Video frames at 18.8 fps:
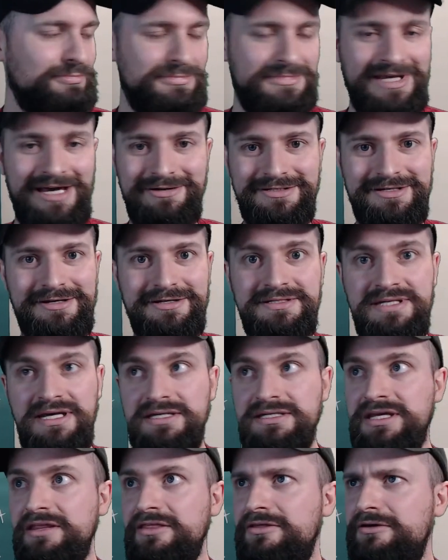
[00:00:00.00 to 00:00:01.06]
I was going to say
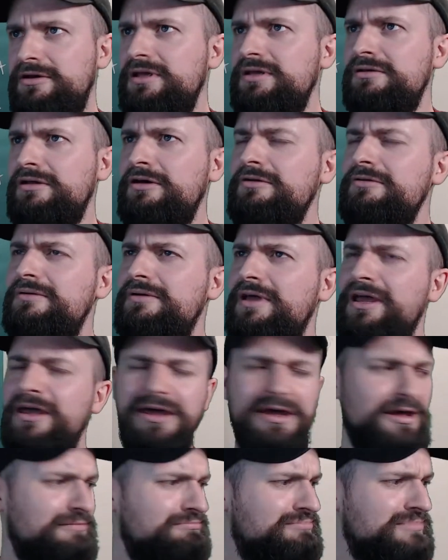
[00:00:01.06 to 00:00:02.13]
10:30. No,
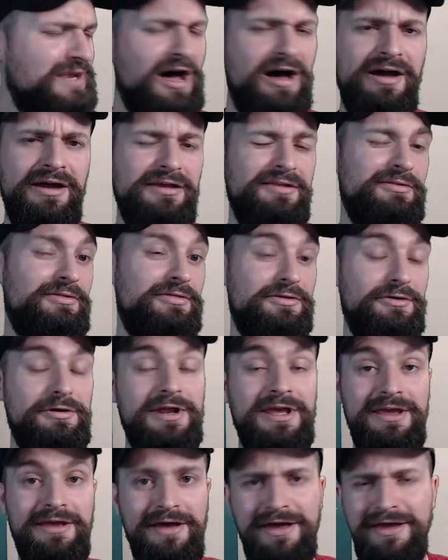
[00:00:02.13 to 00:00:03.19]

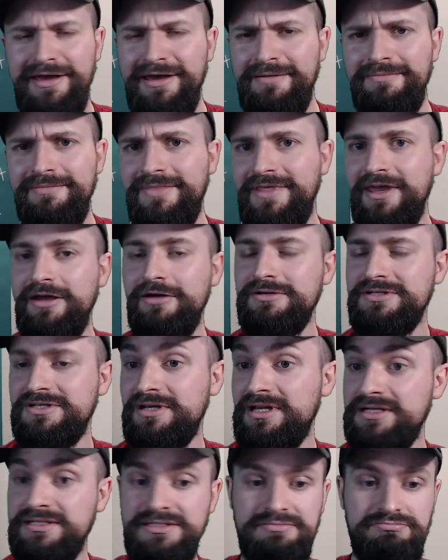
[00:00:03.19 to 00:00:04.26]
9:30 a.m. there. So
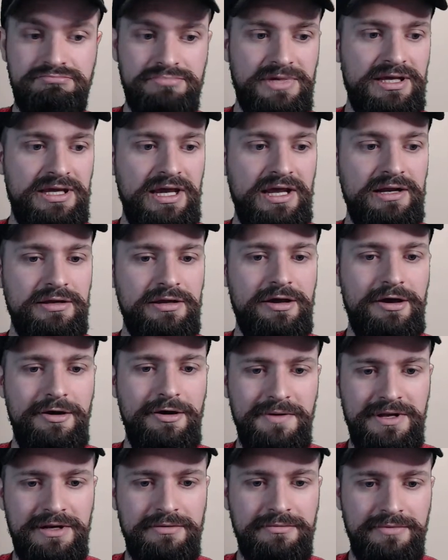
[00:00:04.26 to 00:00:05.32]
let's get it
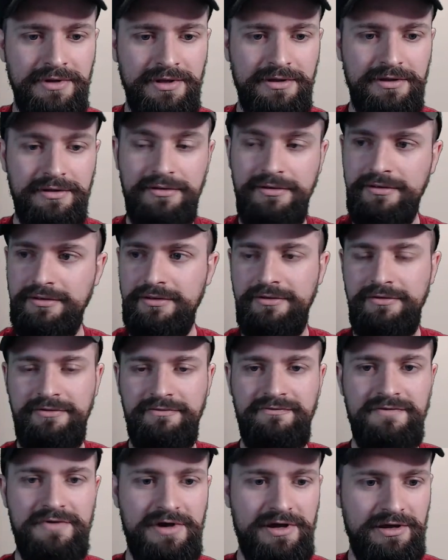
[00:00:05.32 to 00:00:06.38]
going.
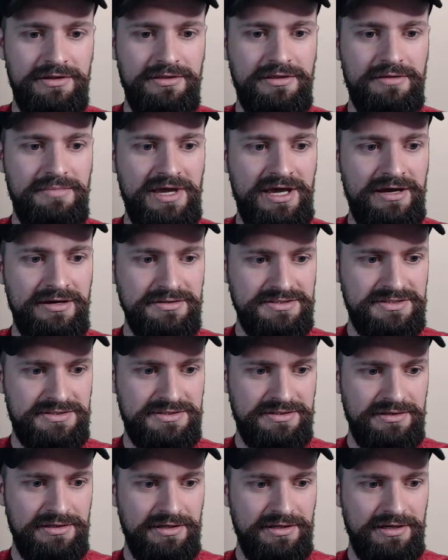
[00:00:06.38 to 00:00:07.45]
Find the
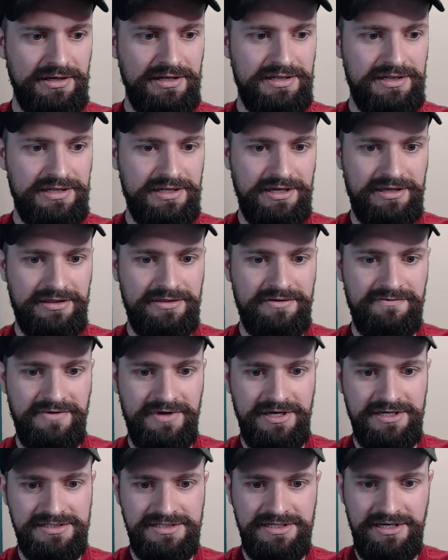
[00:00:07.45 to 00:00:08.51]
mouse. Click the
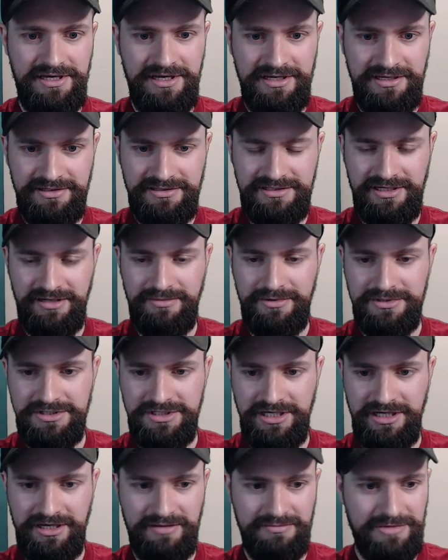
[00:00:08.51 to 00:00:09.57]
VT. Double
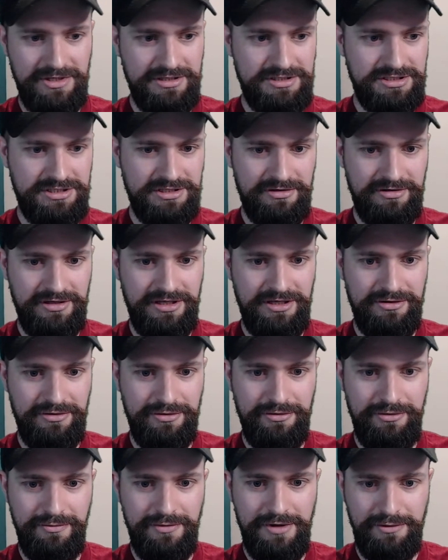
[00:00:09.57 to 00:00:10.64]
check I'm not showing you
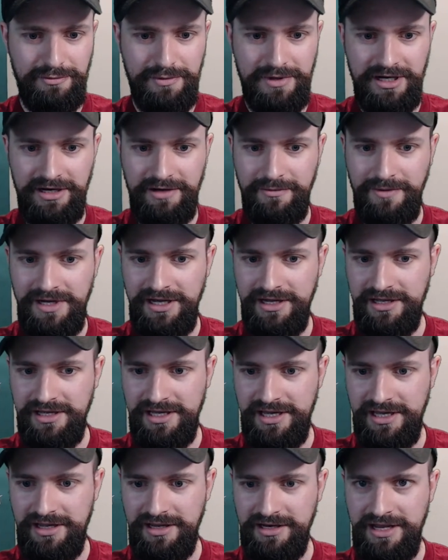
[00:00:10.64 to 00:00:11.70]
who, what, when, and why
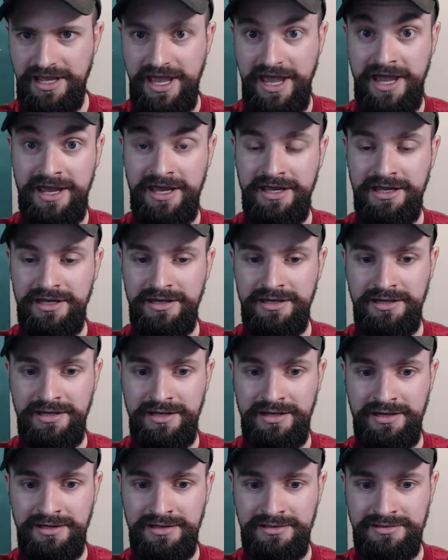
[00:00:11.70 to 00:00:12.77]
again.
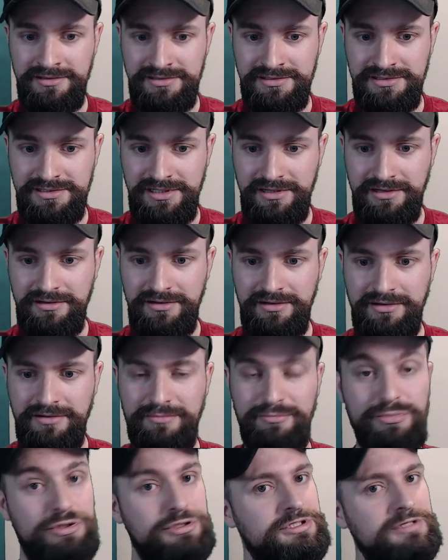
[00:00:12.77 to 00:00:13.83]
And
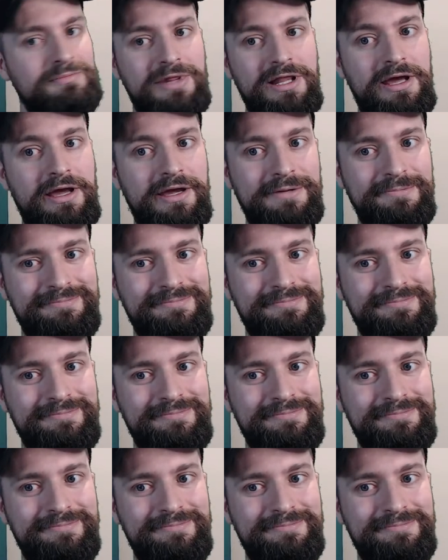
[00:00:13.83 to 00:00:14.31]
pushing play.